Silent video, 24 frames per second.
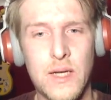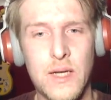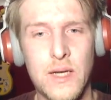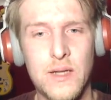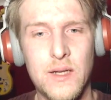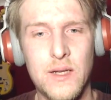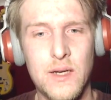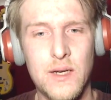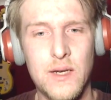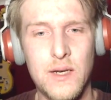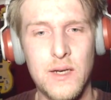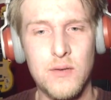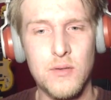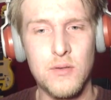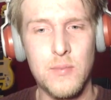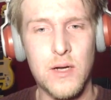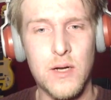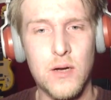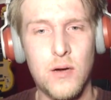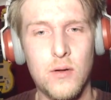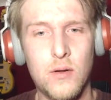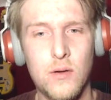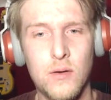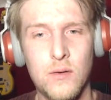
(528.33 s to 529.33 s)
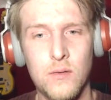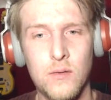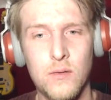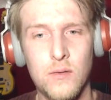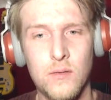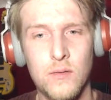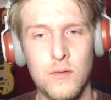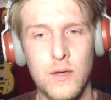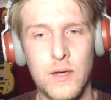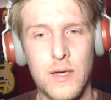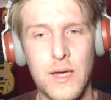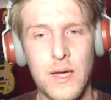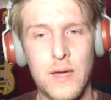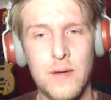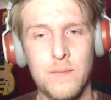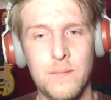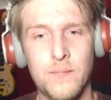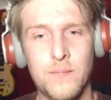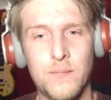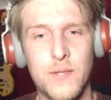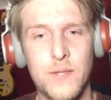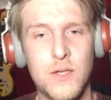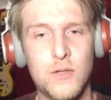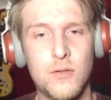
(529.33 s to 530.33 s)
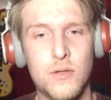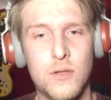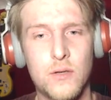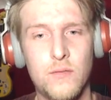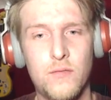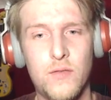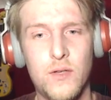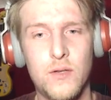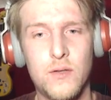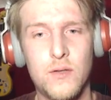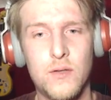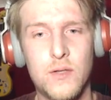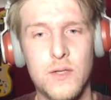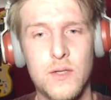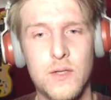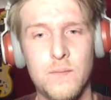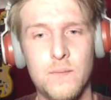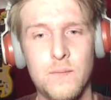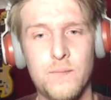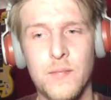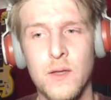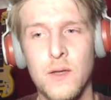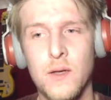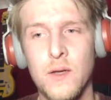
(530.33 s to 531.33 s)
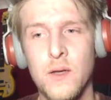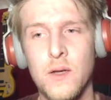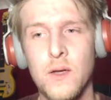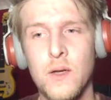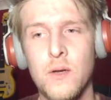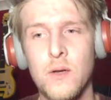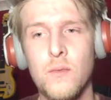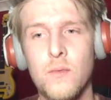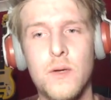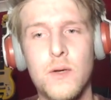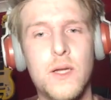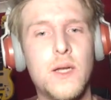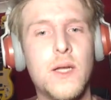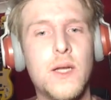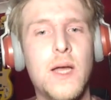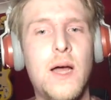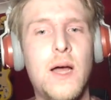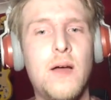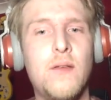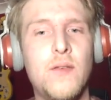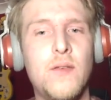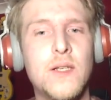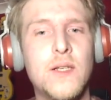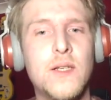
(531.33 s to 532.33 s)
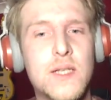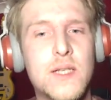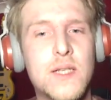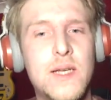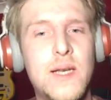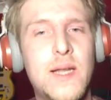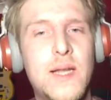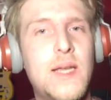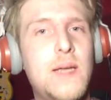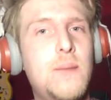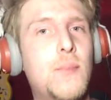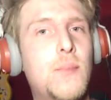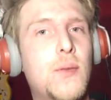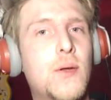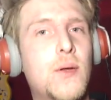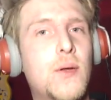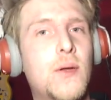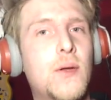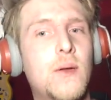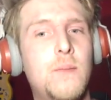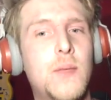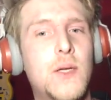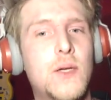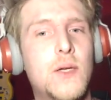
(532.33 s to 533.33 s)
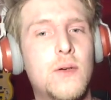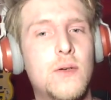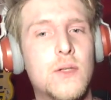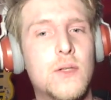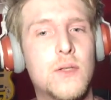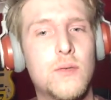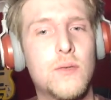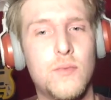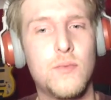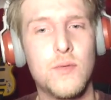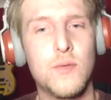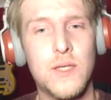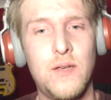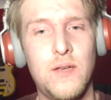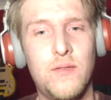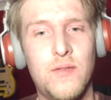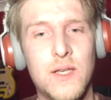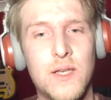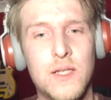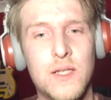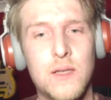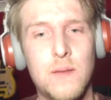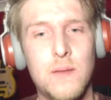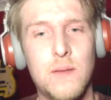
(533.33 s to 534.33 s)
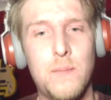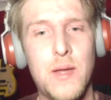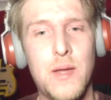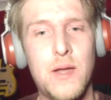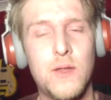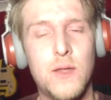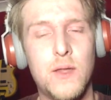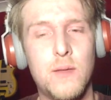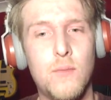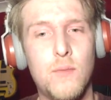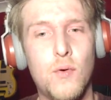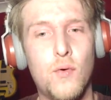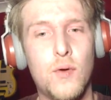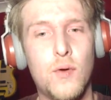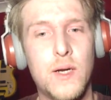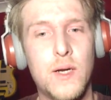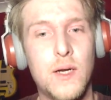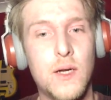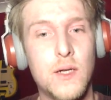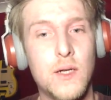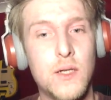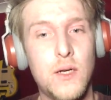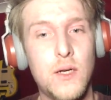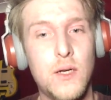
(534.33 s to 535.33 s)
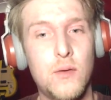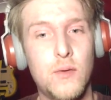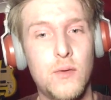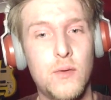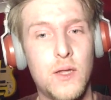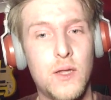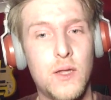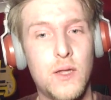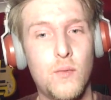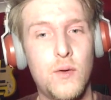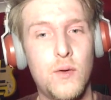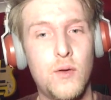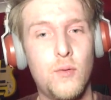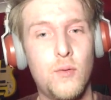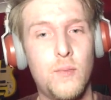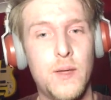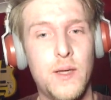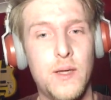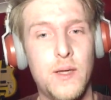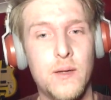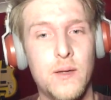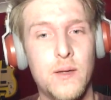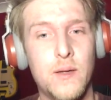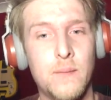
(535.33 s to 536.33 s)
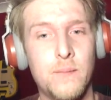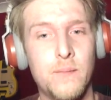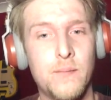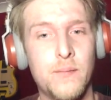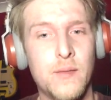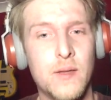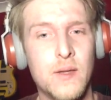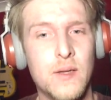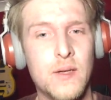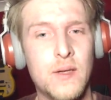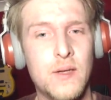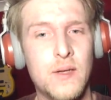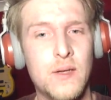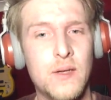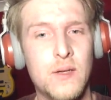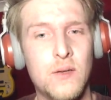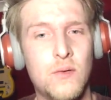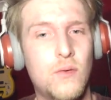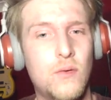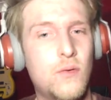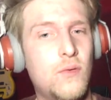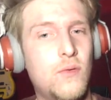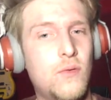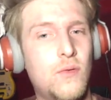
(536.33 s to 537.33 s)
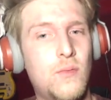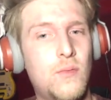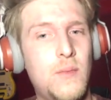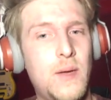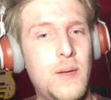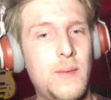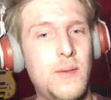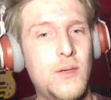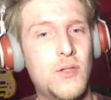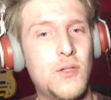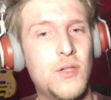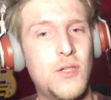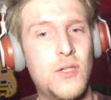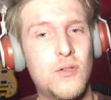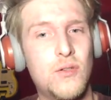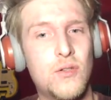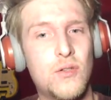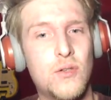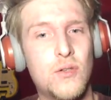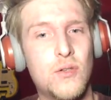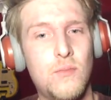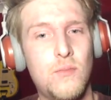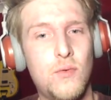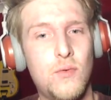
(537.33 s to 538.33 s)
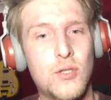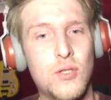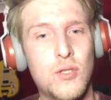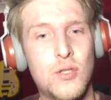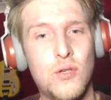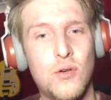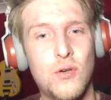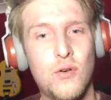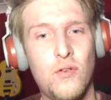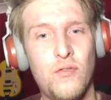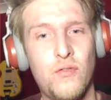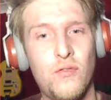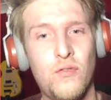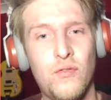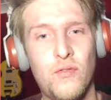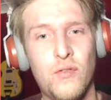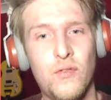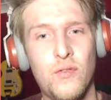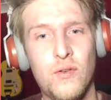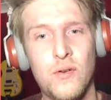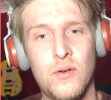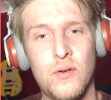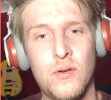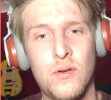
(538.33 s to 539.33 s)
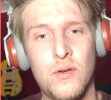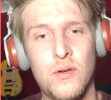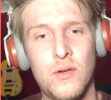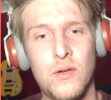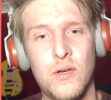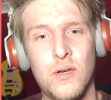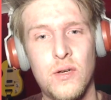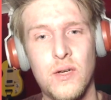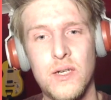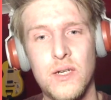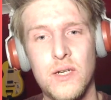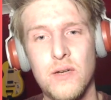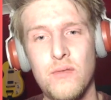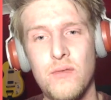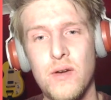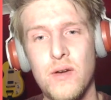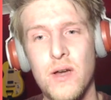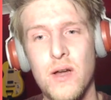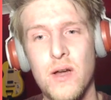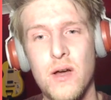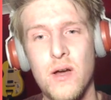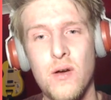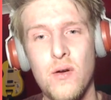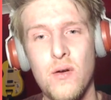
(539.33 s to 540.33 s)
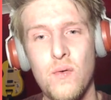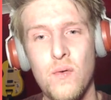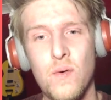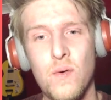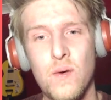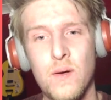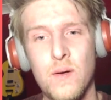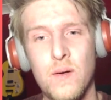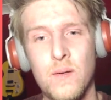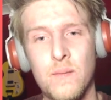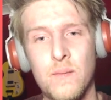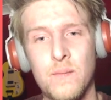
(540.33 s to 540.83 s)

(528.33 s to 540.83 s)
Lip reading: Okay, no, it's back on. Okay, that's just confusing. We're going to have a sleep, because we'll see if things are better in the morning. I don't know whether there will be. Or maybe I should do some more stuff. I don't know.